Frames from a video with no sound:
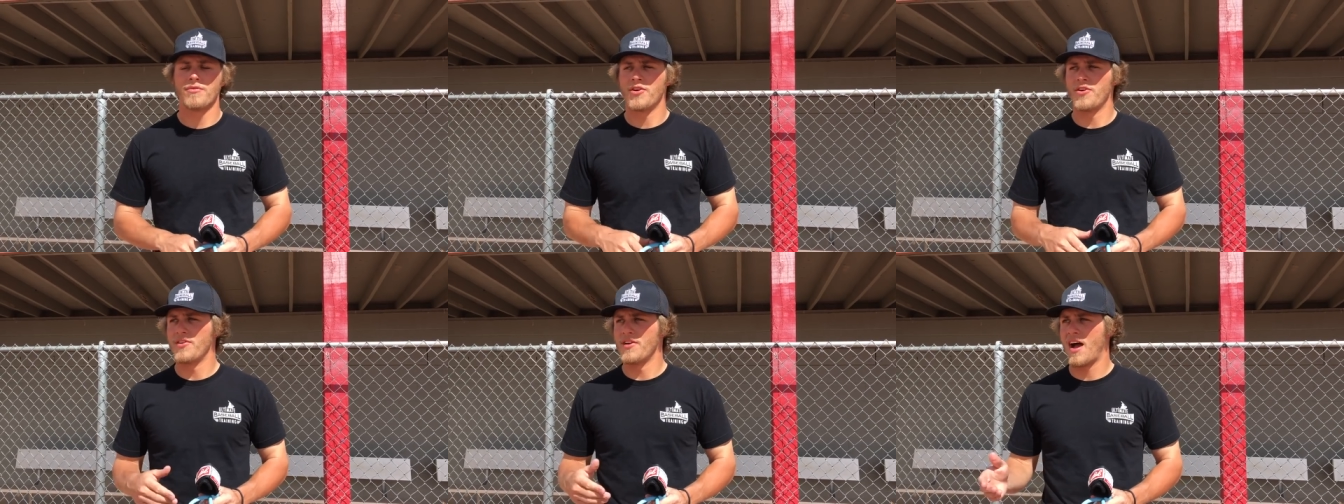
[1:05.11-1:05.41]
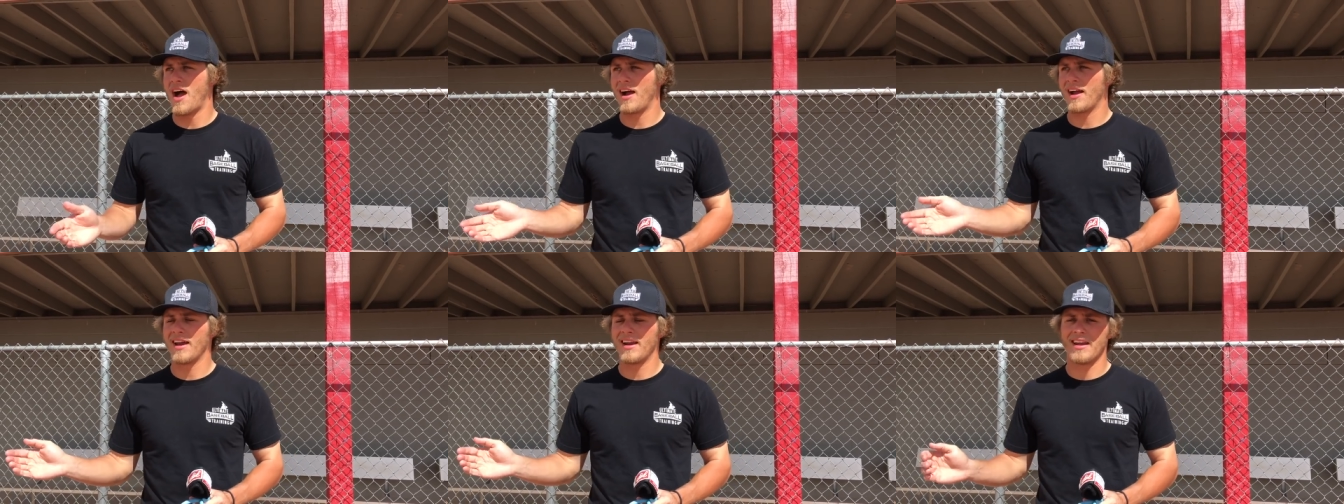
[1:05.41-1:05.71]
They're
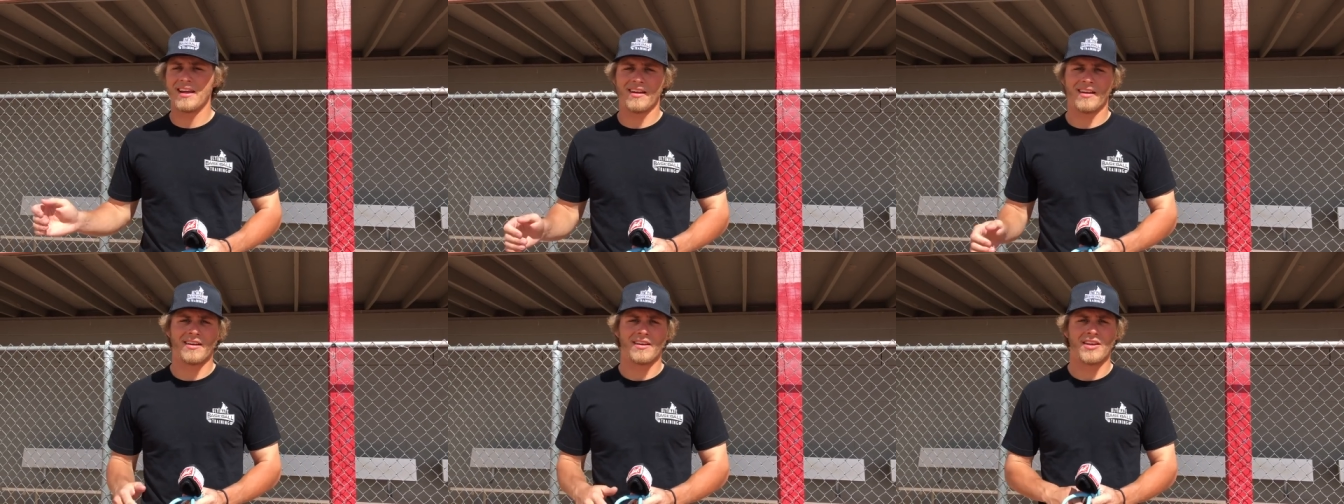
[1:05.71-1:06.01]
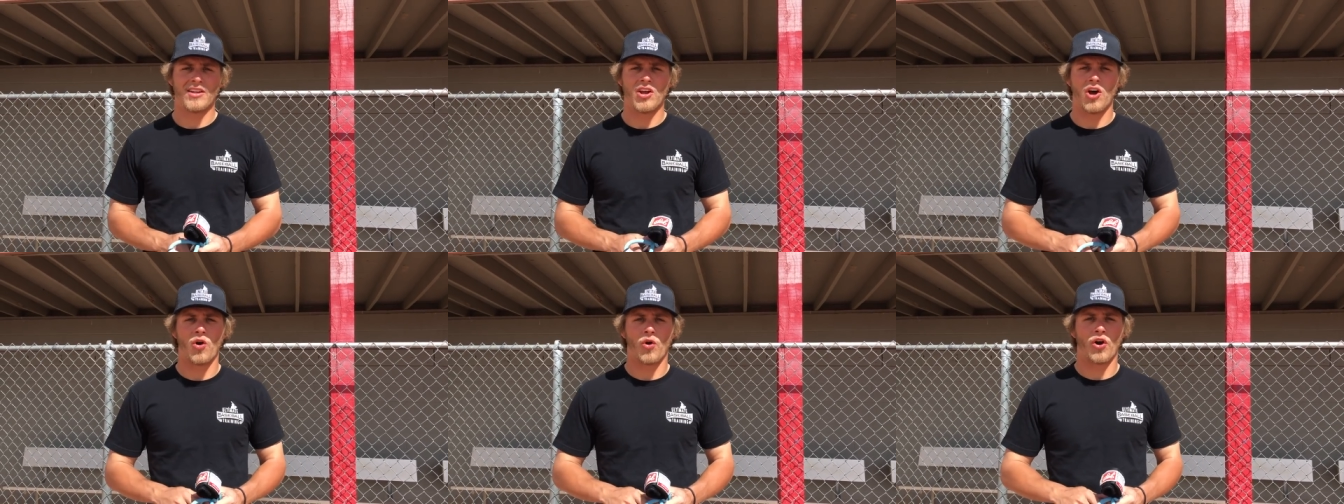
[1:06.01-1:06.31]
not gonna,
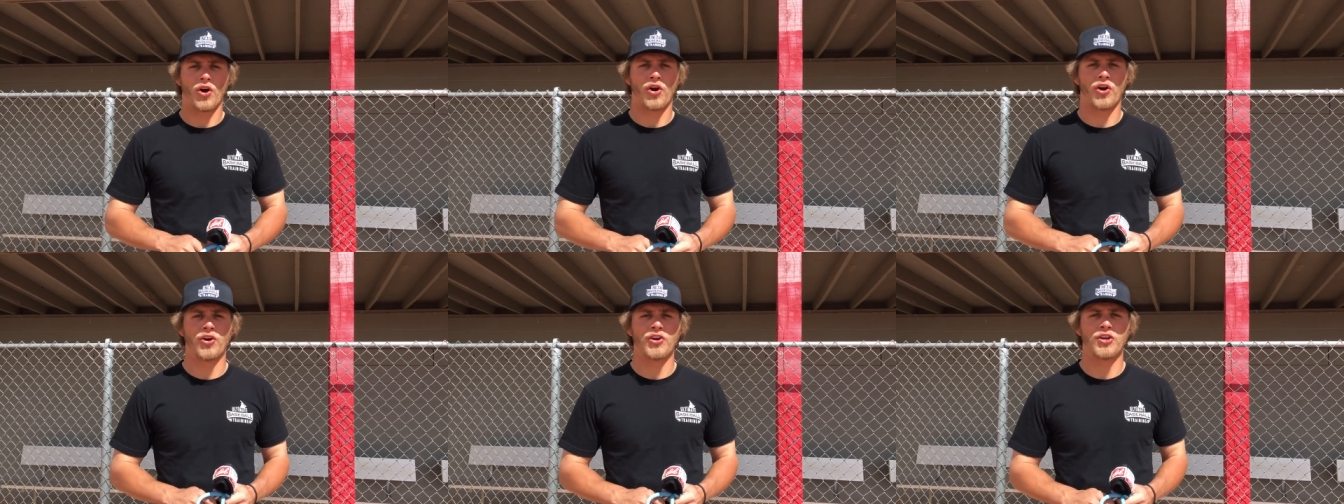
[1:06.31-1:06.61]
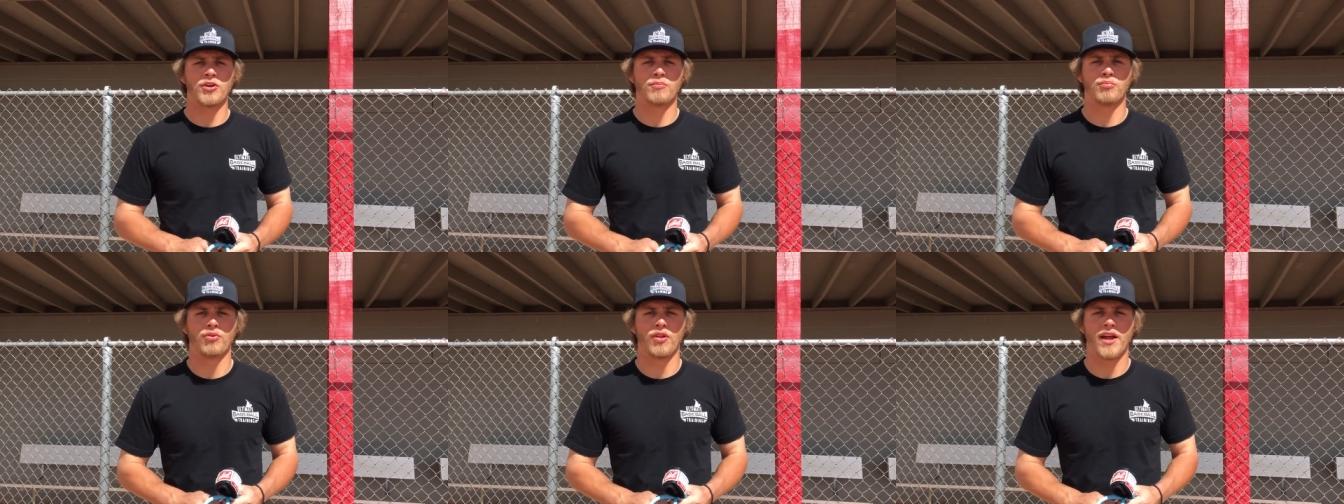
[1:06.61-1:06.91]
you know, hurt
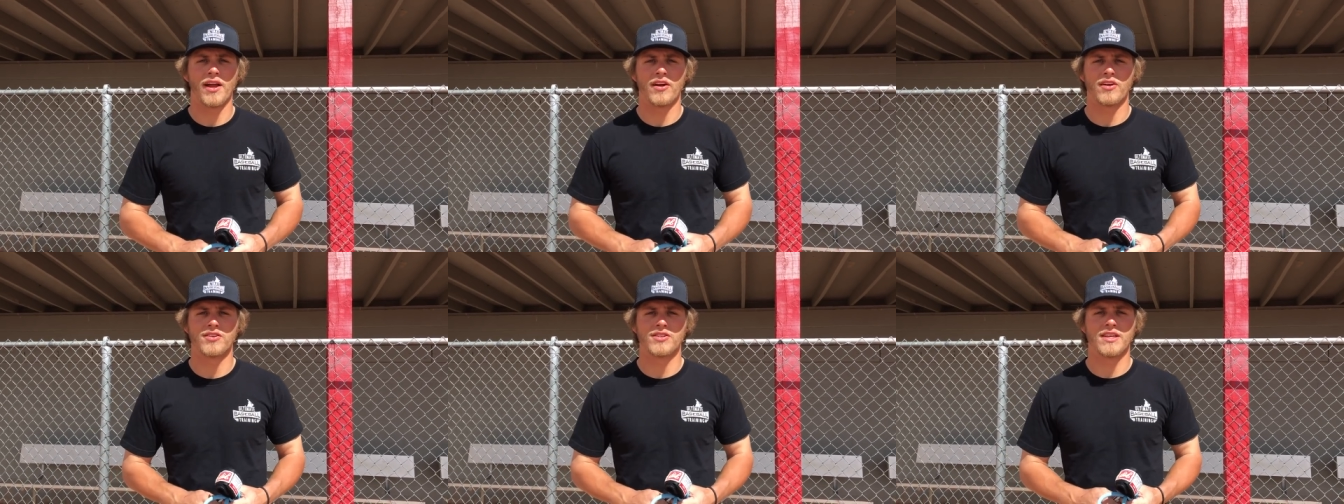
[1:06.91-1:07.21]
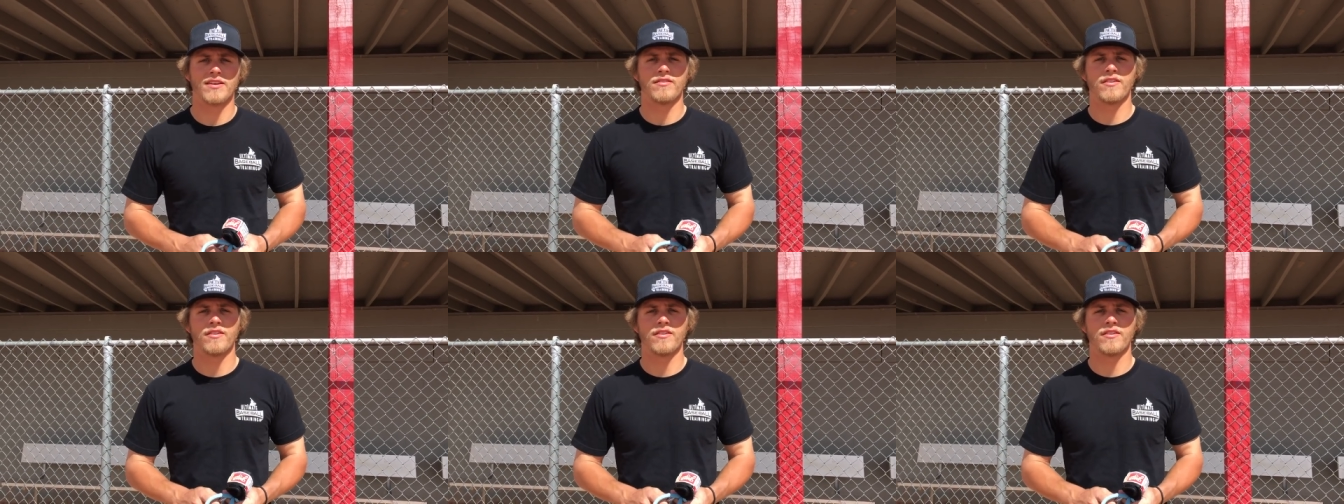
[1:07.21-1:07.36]
your players.